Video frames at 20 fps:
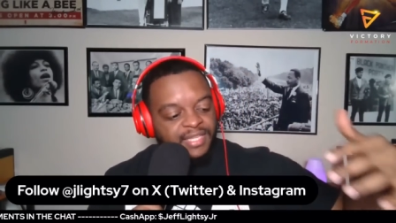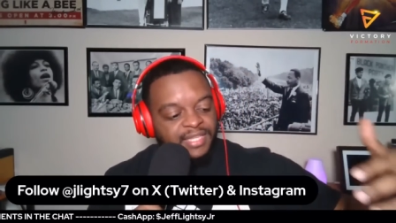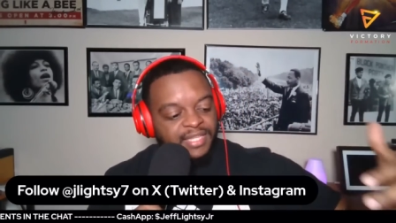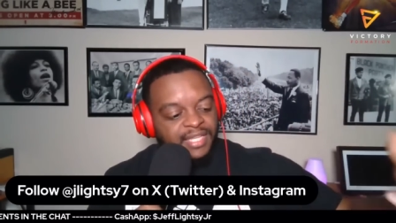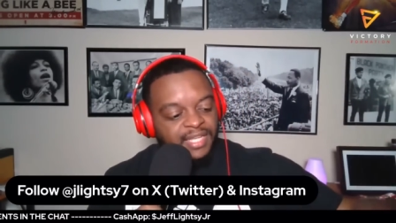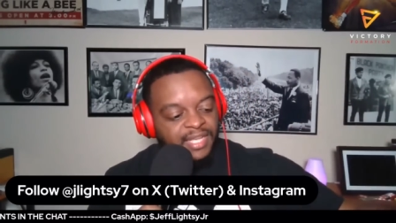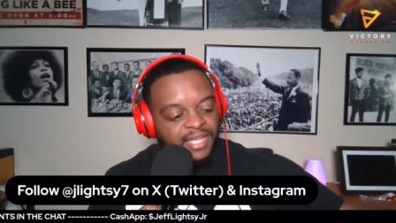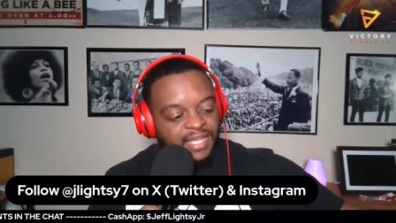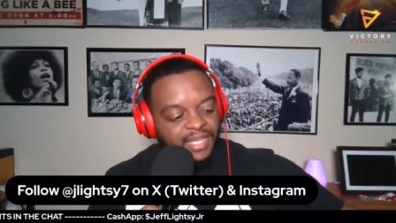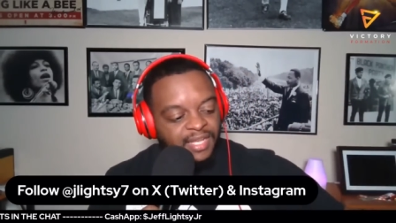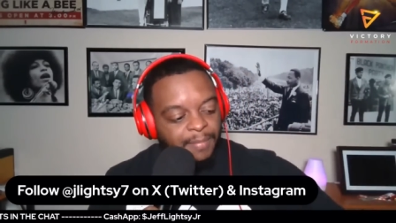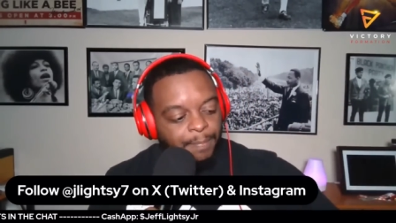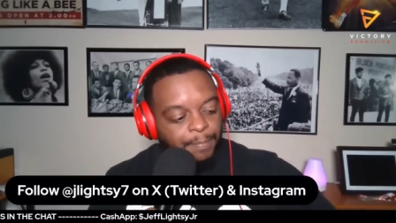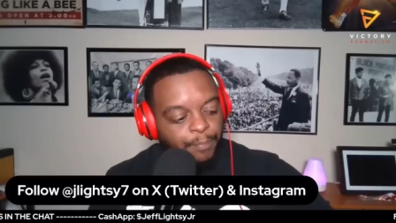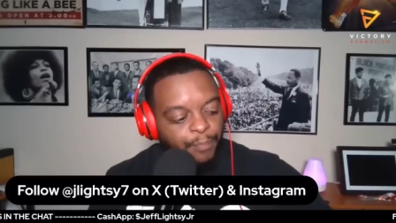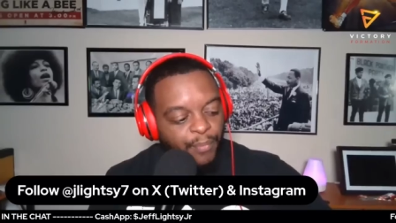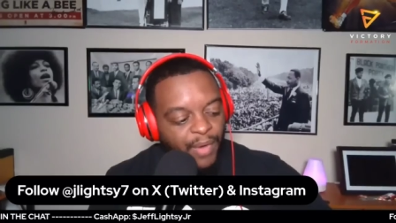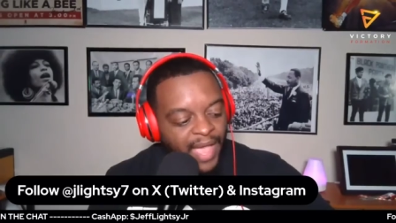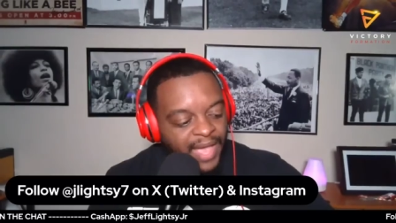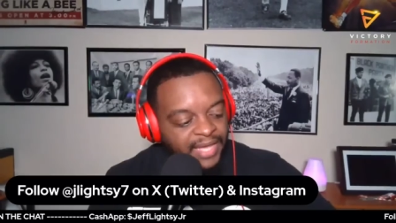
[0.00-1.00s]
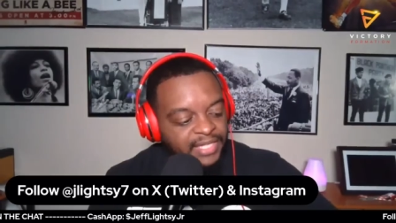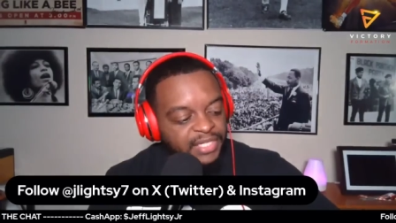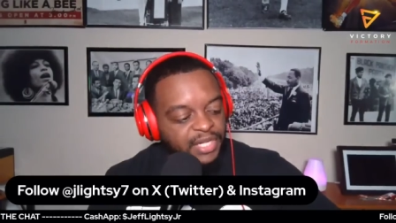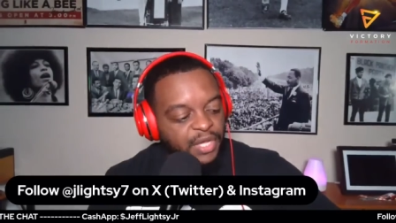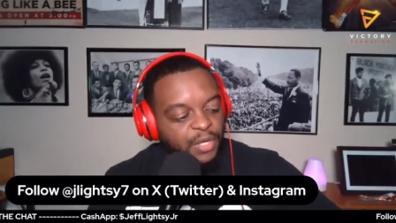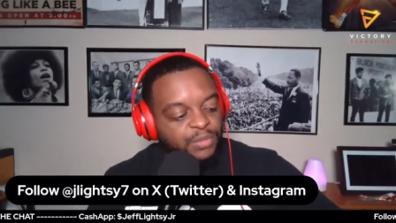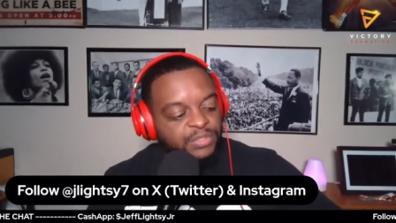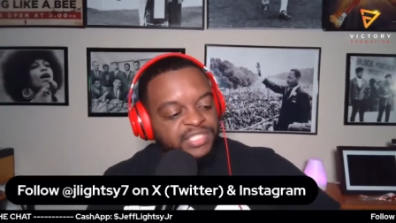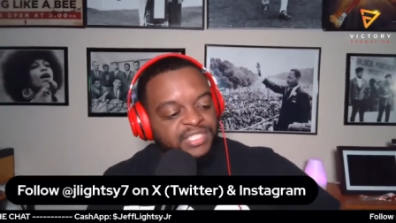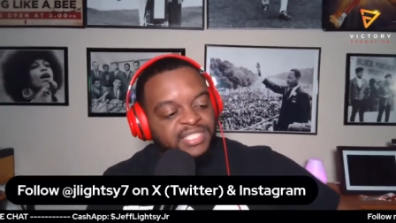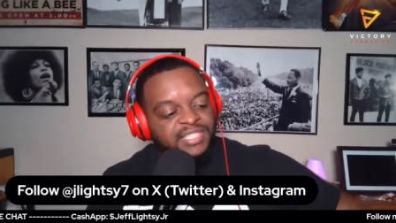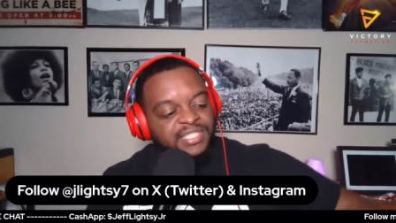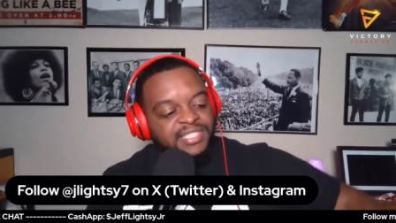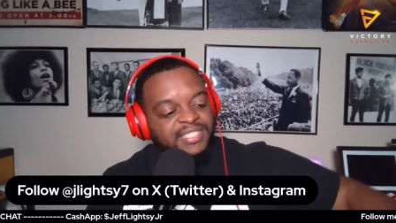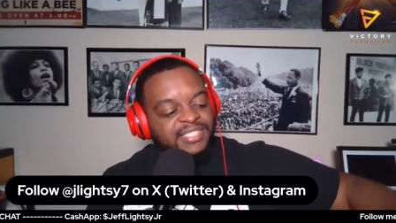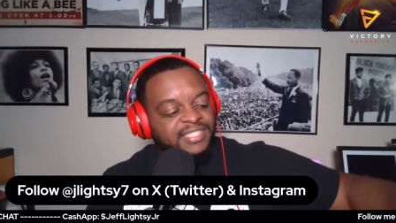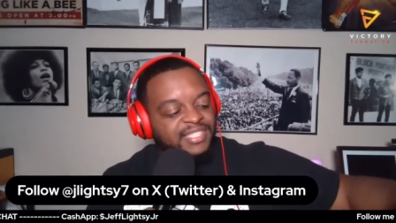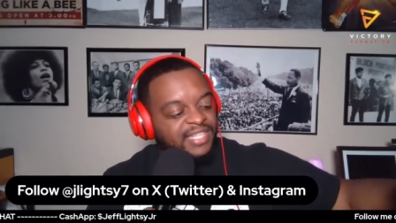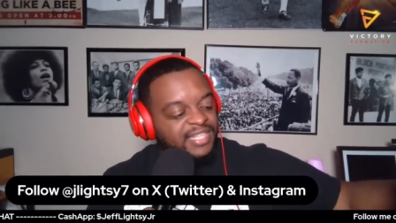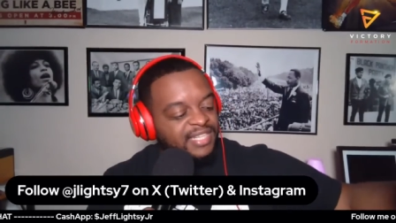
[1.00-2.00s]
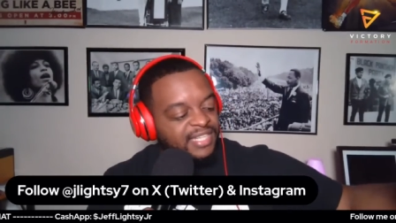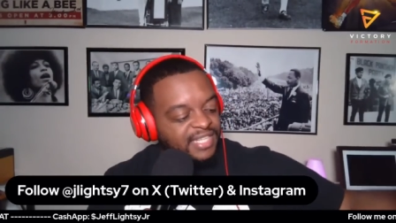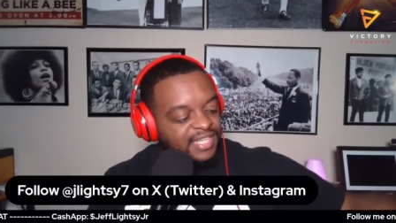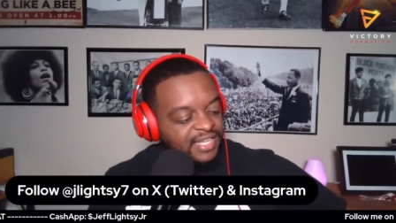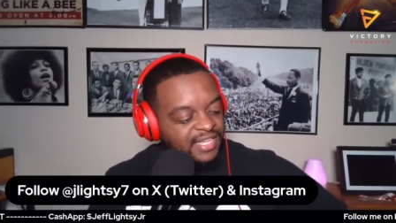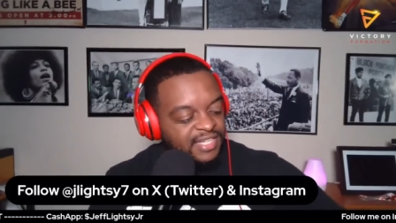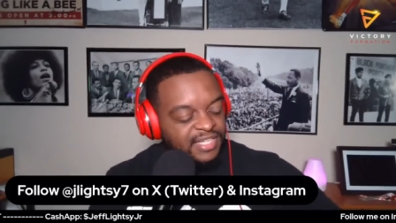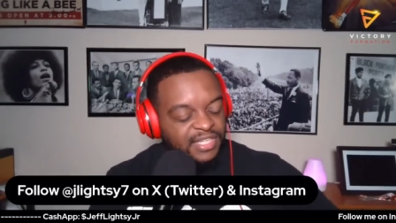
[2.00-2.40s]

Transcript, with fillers: the braggadocious and the